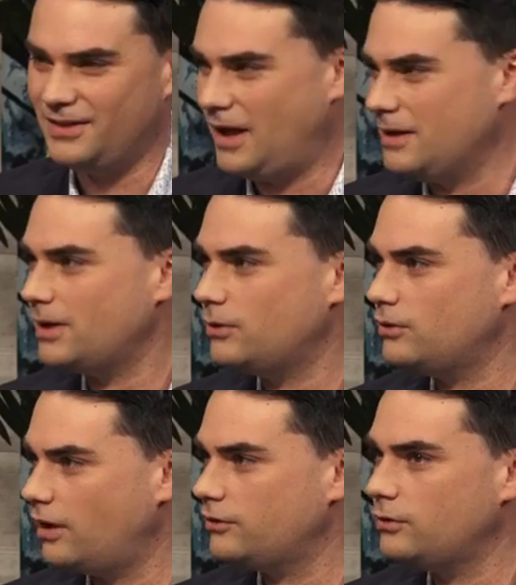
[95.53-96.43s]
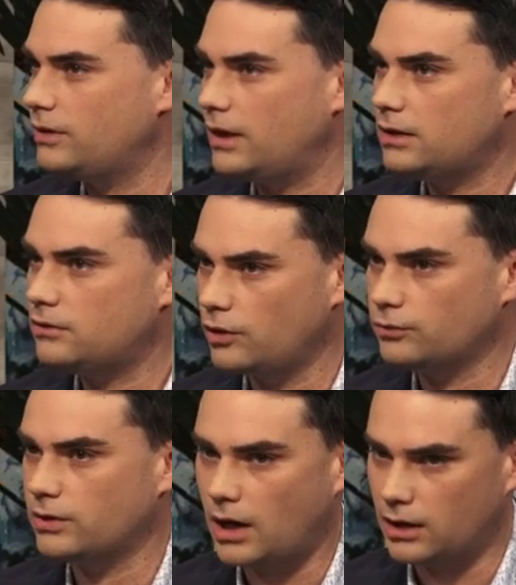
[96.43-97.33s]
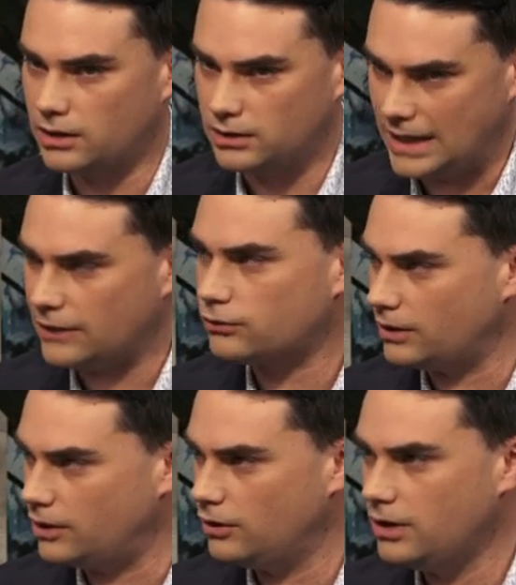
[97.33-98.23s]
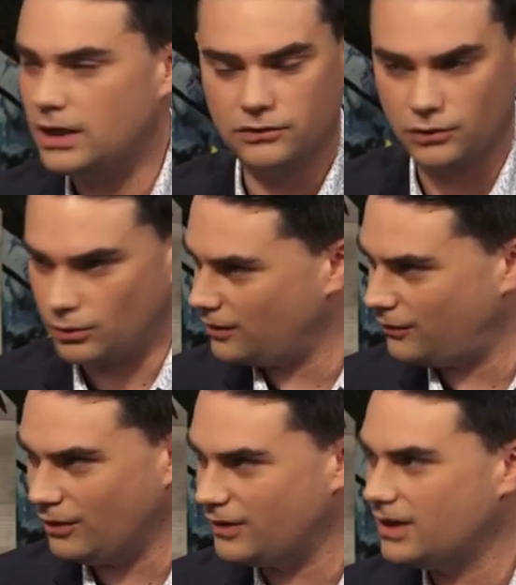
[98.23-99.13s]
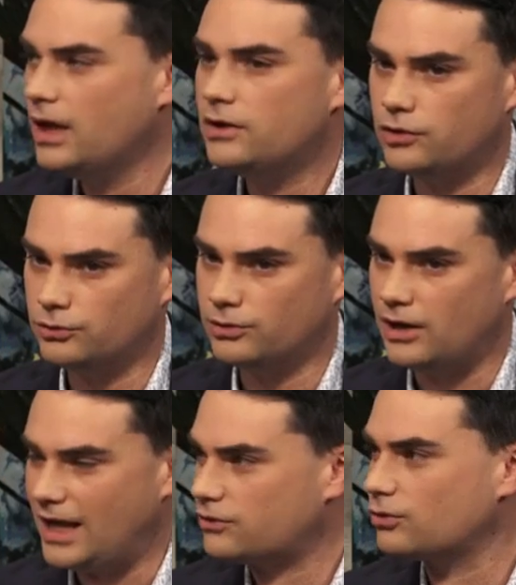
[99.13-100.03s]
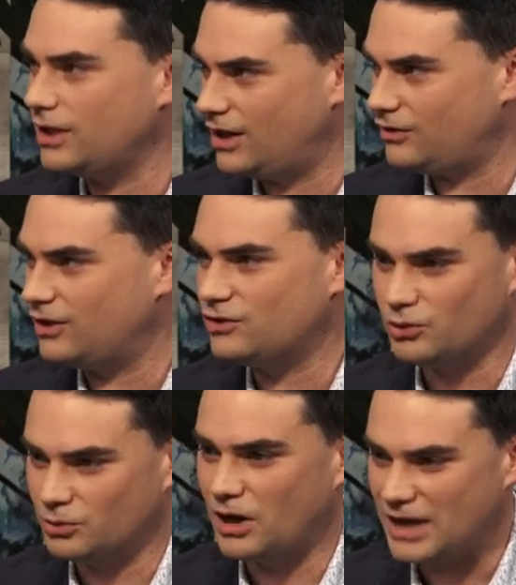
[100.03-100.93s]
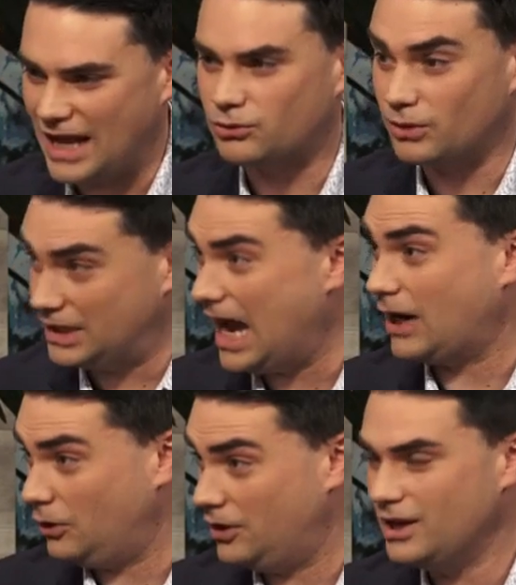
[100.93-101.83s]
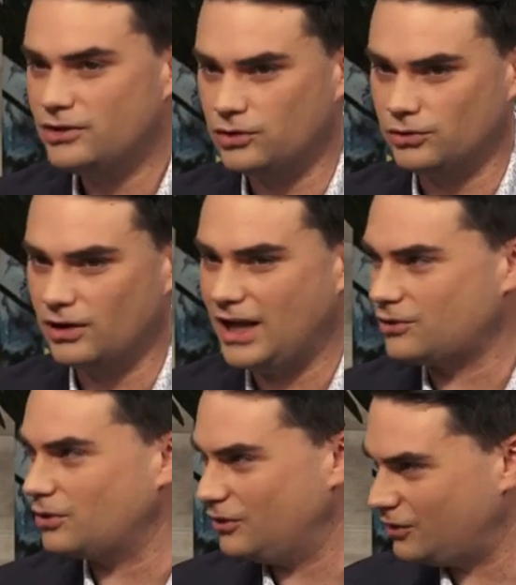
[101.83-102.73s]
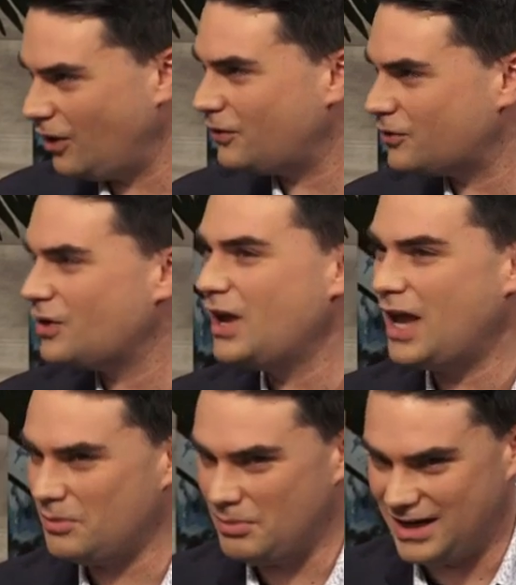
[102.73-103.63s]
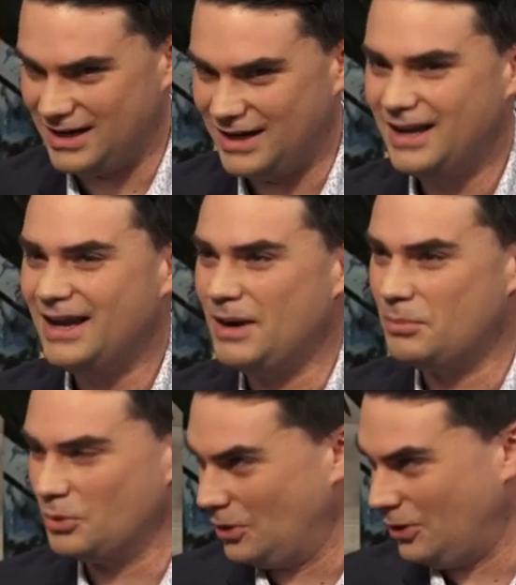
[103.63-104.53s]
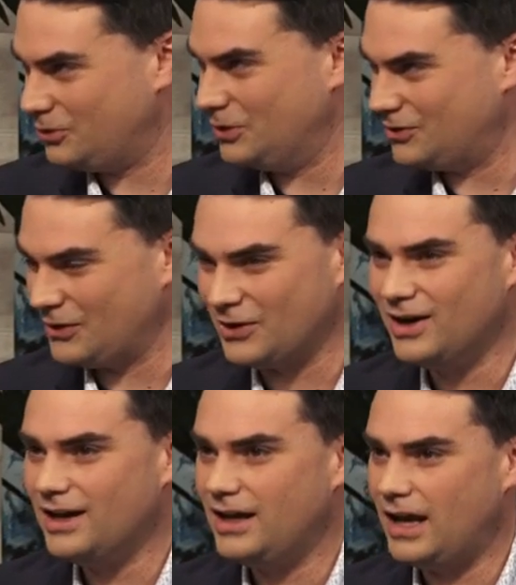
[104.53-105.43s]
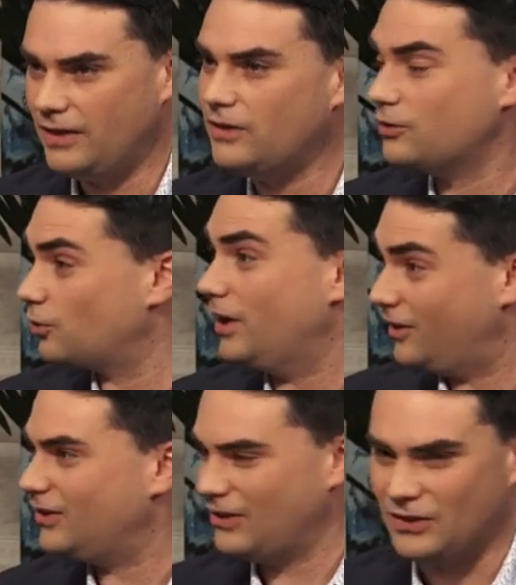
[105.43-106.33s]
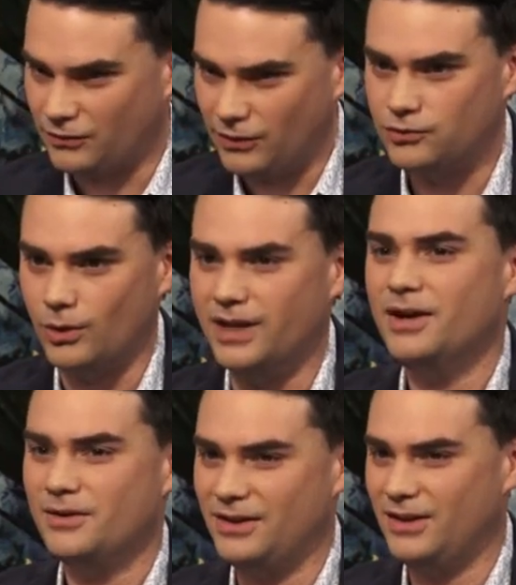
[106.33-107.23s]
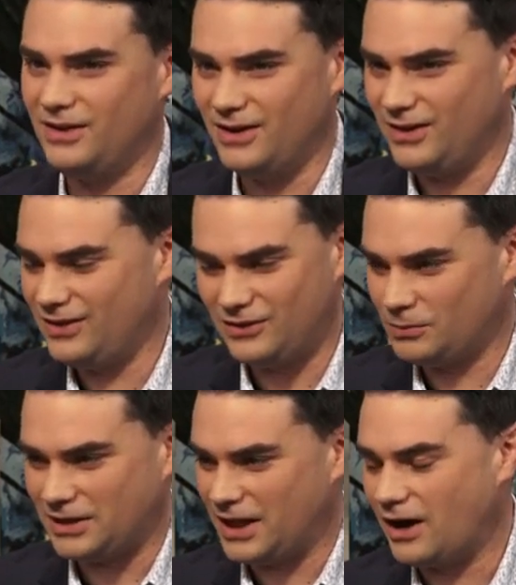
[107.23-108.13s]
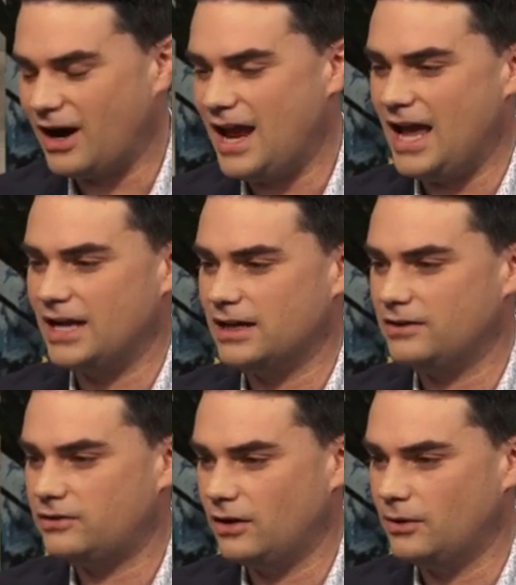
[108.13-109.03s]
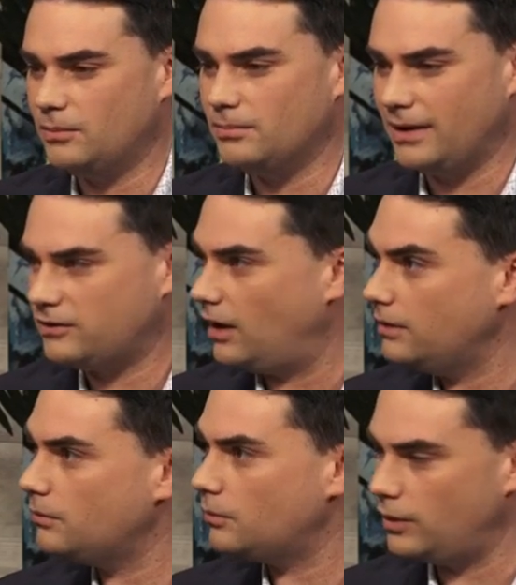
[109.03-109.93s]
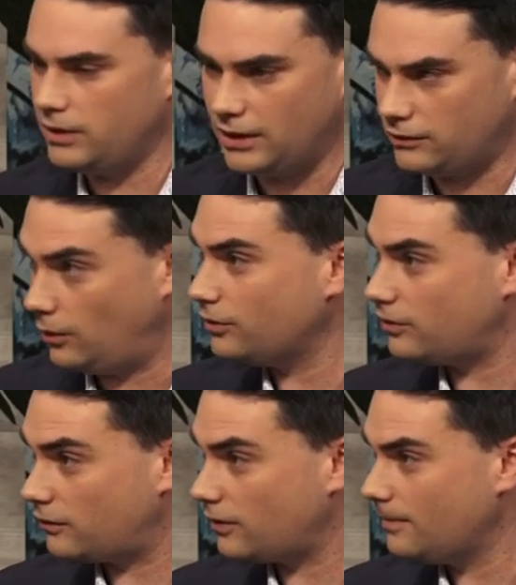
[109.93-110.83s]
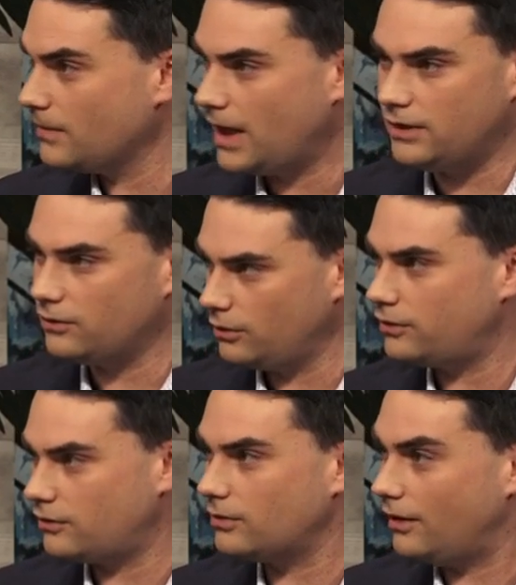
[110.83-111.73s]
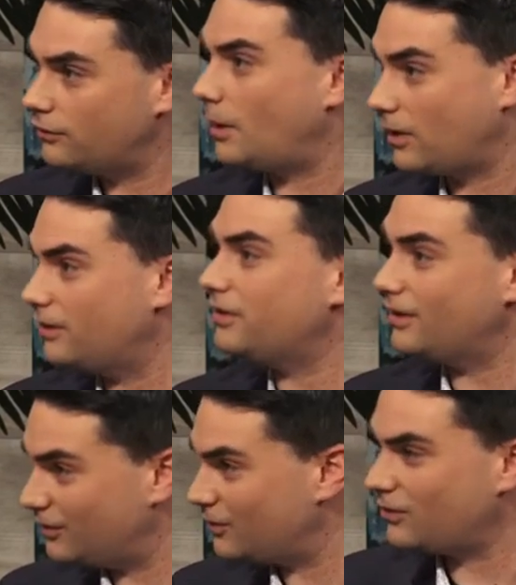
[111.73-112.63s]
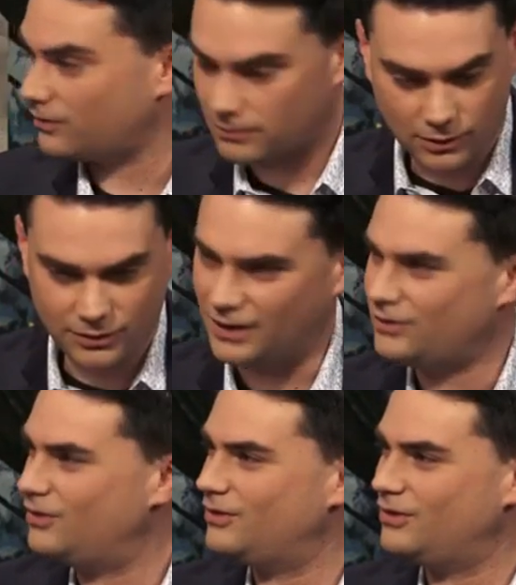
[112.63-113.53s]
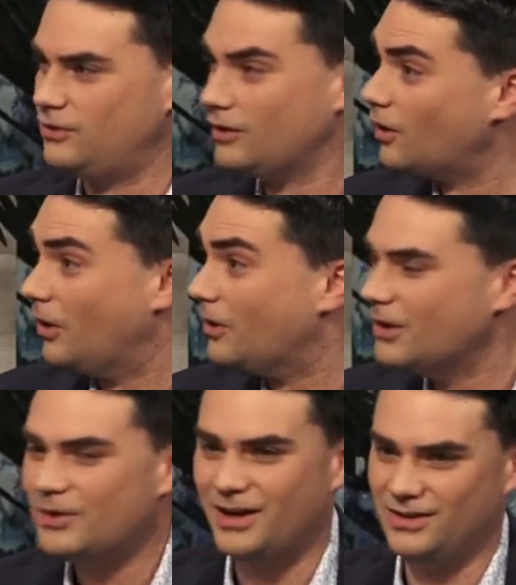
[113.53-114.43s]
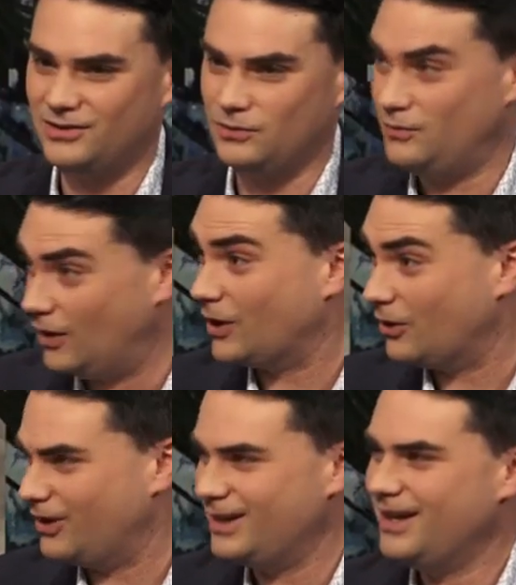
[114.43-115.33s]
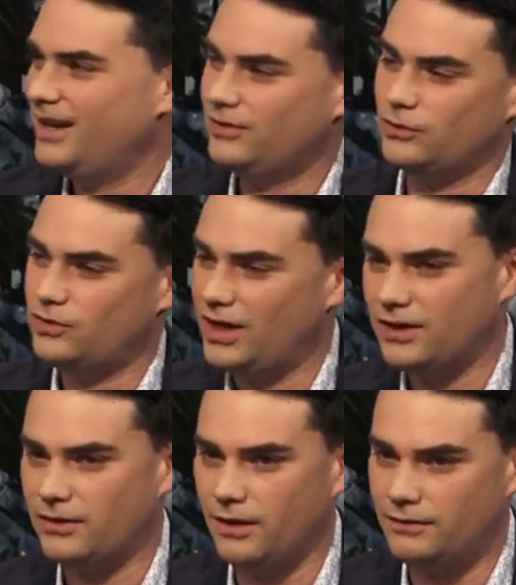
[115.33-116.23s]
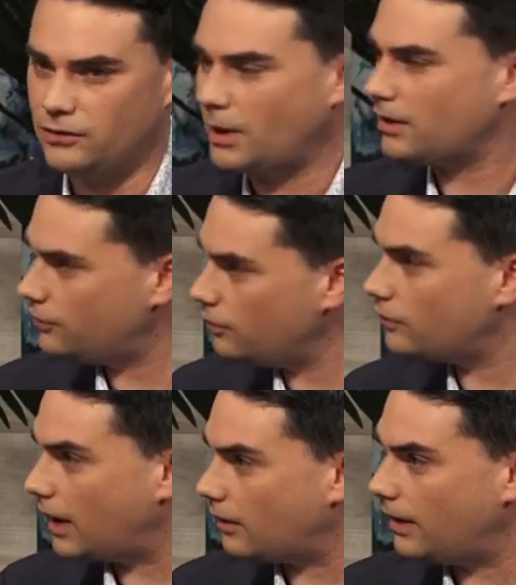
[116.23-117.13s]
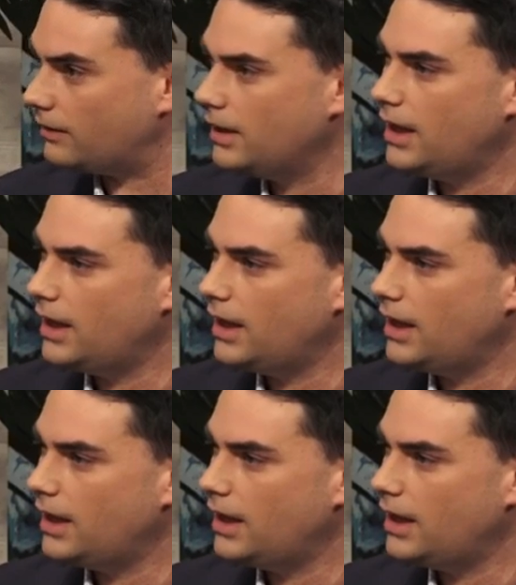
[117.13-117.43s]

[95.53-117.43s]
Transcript: Anybody who tells you that children are naturally good is totally full of it. Children are naturally innocent. Children are naturally not good. Children are naturally selfish and mean and brutal to each other. And then they're joyous, and then they're full of joy, right? This is what they are. And so my son, he has an older sister, and his older sister loves sparkly things. It's just her thing. She's a girl, right? And she's very girly. And so she has all of these sparkly shoes lying around.